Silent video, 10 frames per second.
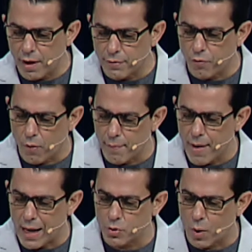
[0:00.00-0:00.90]
every form of
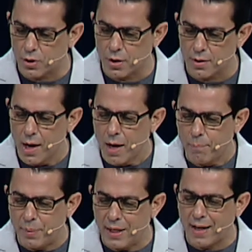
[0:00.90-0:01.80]
malice. Watch this.
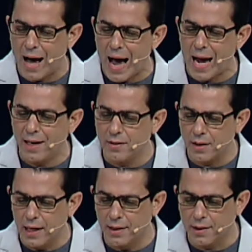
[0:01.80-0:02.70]
Be kind
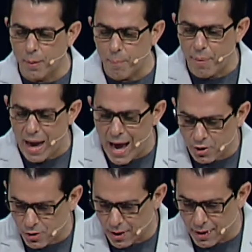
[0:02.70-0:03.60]
and
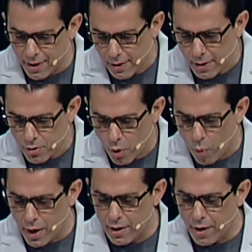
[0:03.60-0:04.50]
compassionate to
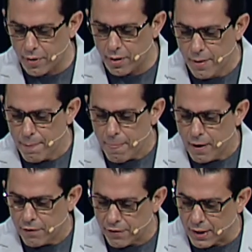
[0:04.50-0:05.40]
one another,
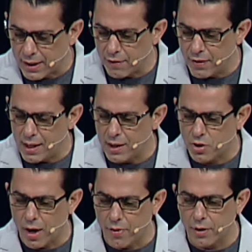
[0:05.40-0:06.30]
forgiving
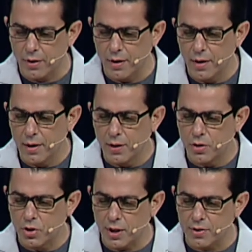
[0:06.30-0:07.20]
each other,
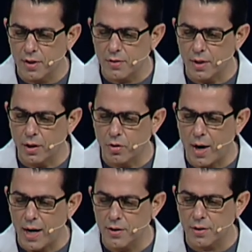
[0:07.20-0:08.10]
just as in
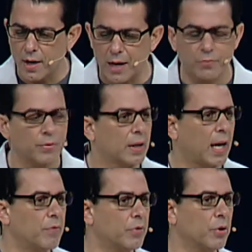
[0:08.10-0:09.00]
Christ God
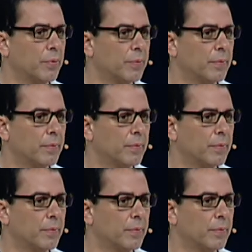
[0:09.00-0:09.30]
forgave you.